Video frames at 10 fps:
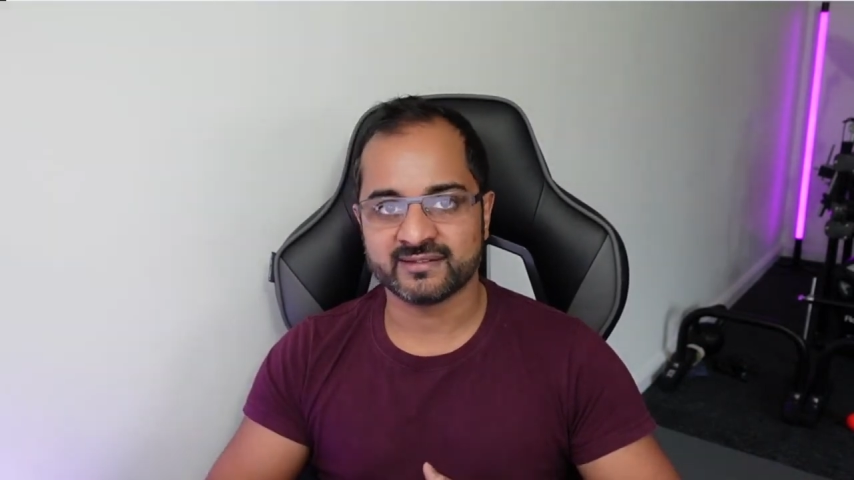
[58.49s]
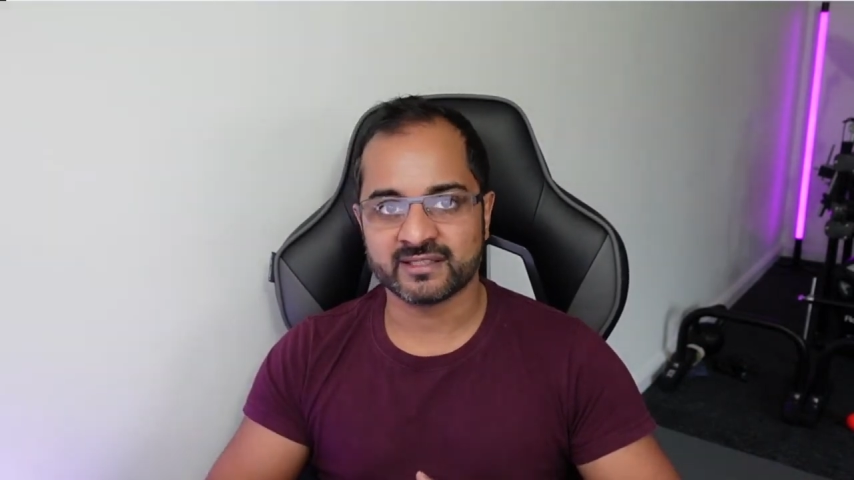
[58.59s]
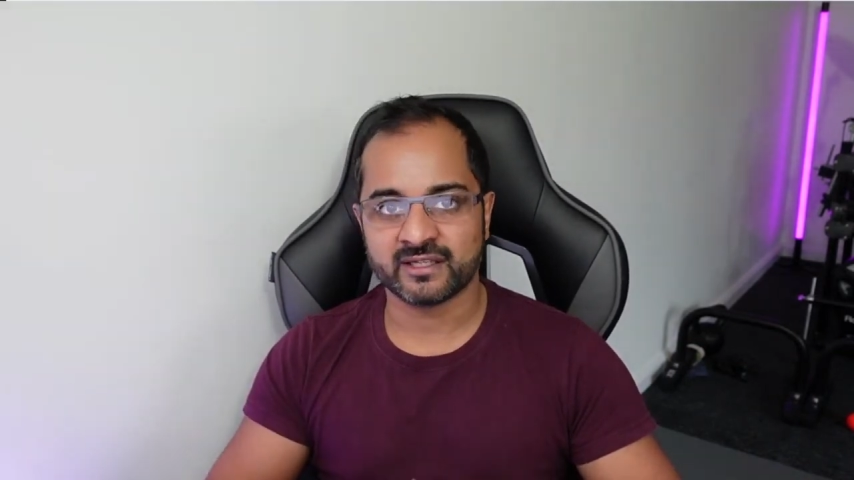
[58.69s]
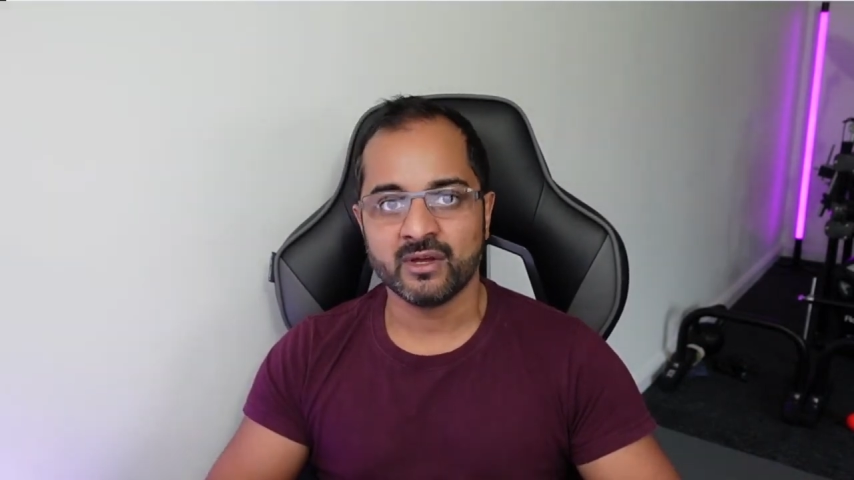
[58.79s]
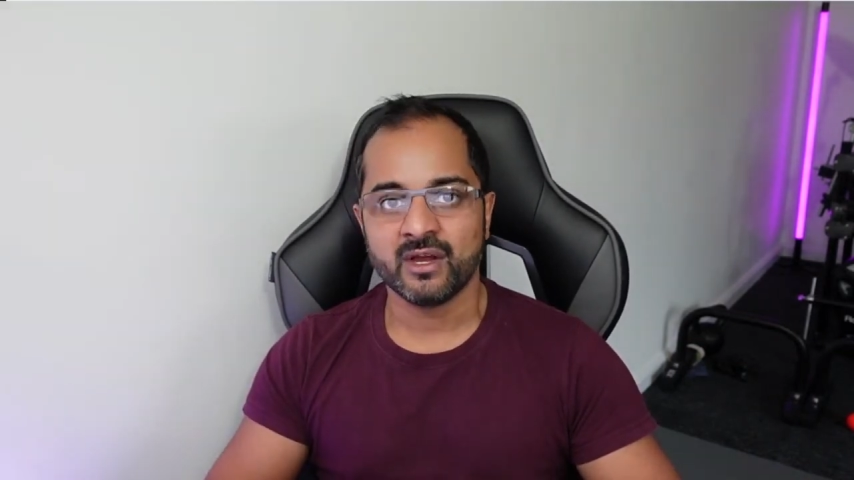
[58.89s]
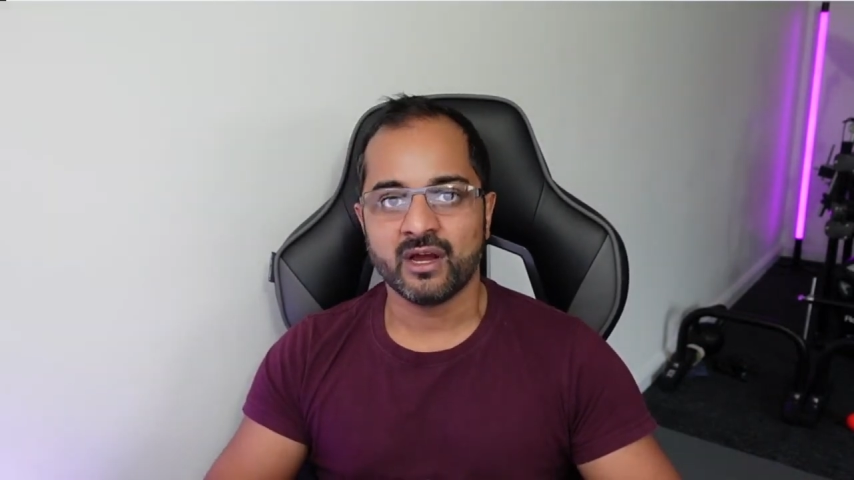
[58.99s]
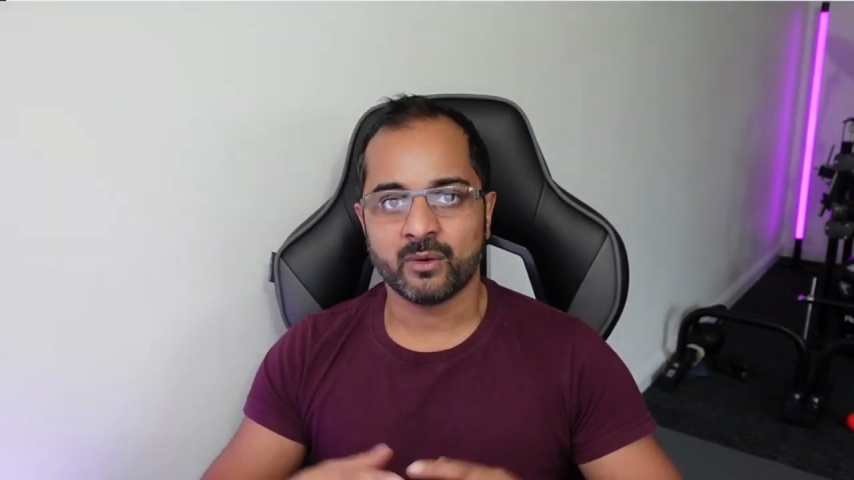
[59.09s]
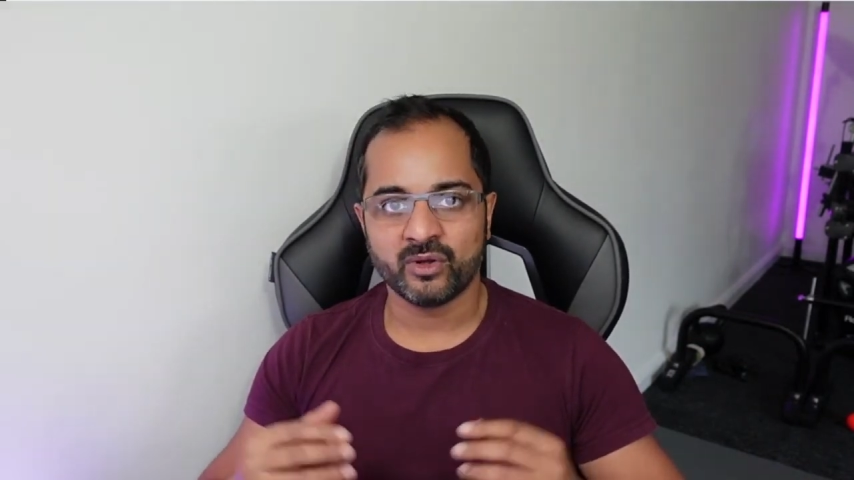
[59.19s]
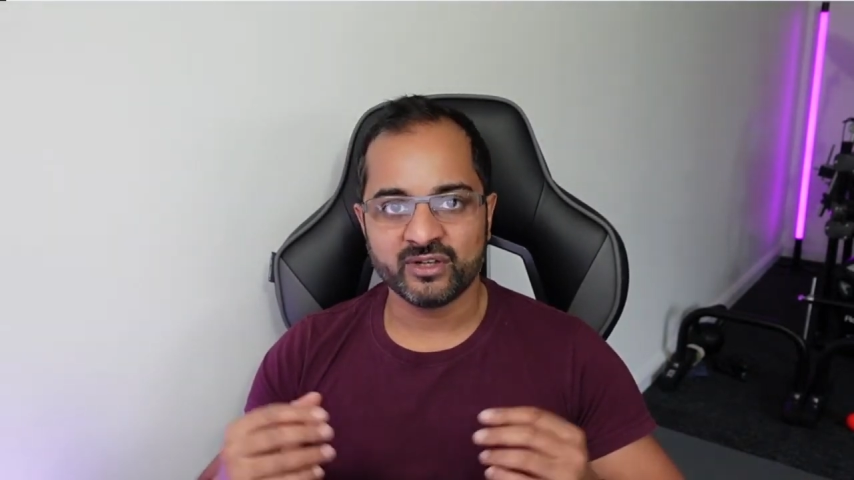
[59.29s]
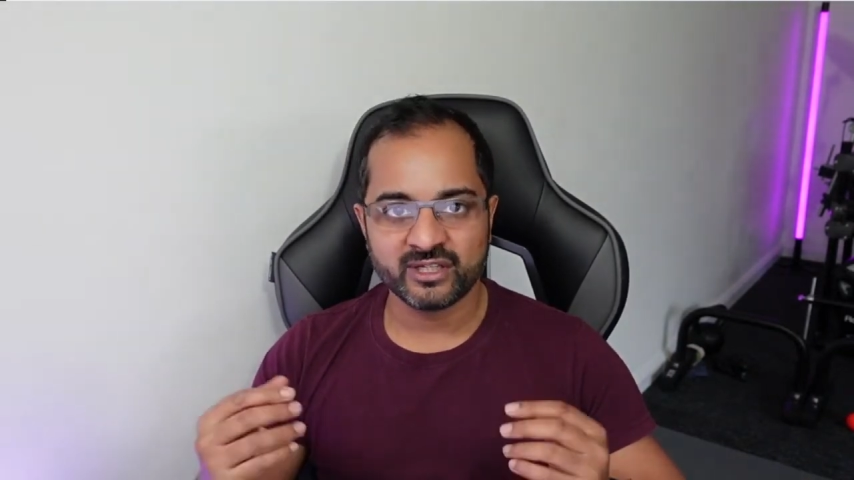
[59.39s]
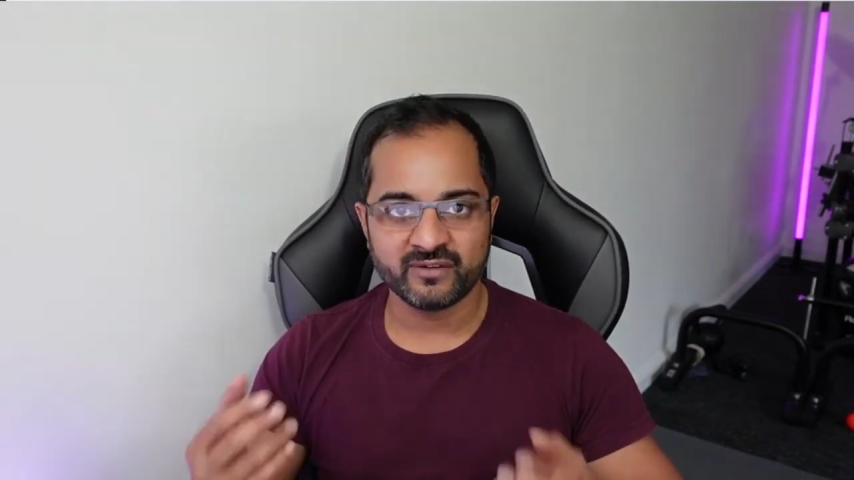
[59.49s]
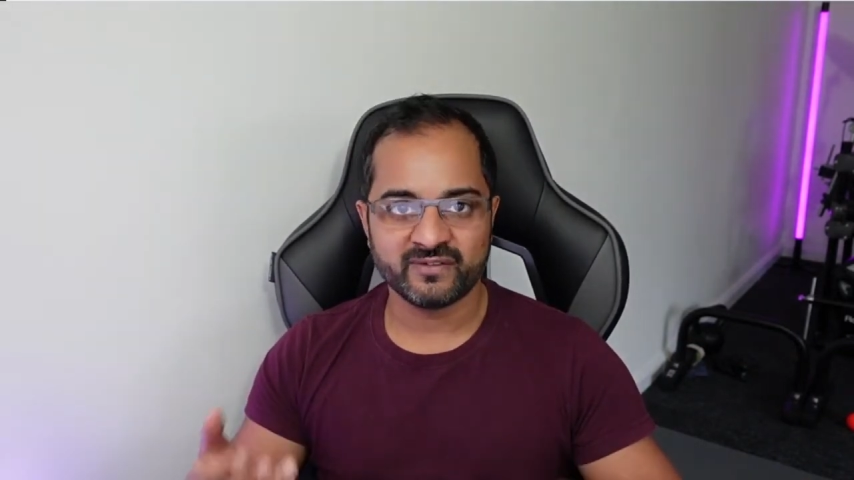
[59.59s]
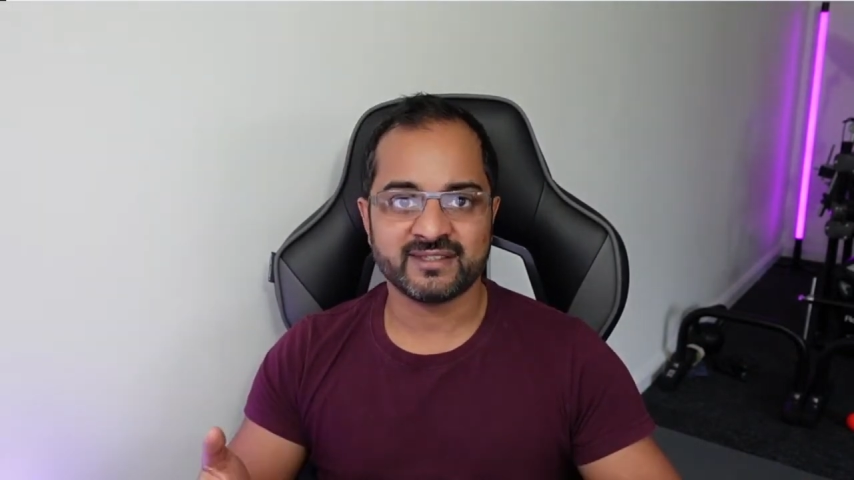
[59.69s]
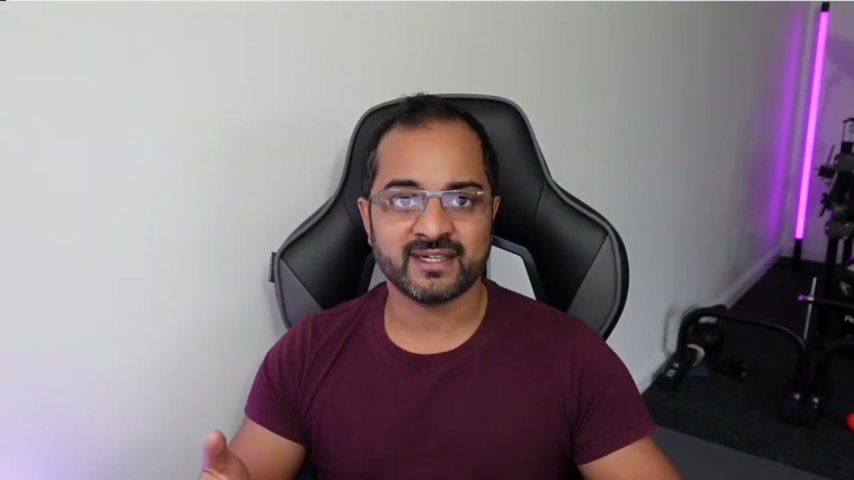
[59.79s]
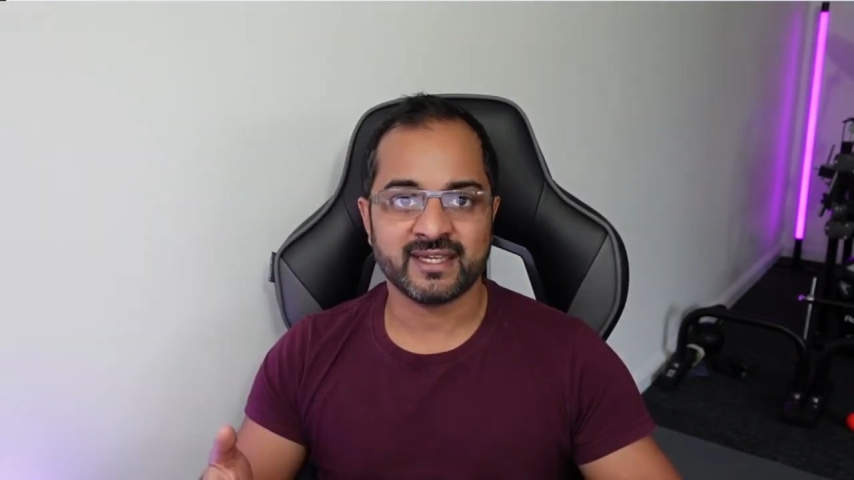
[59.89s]
So I want to cover
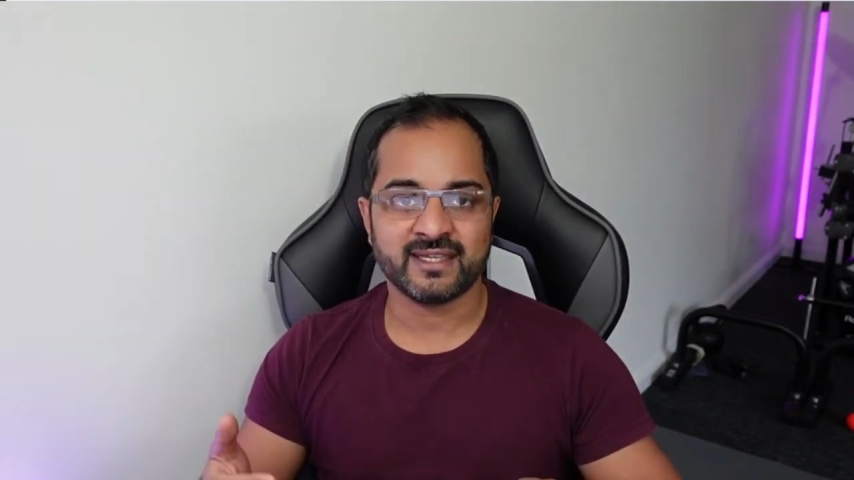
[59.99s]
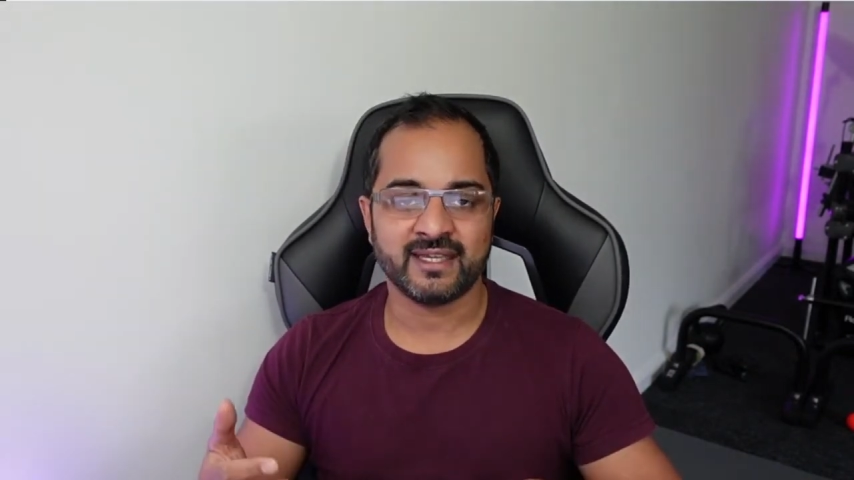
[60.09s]
today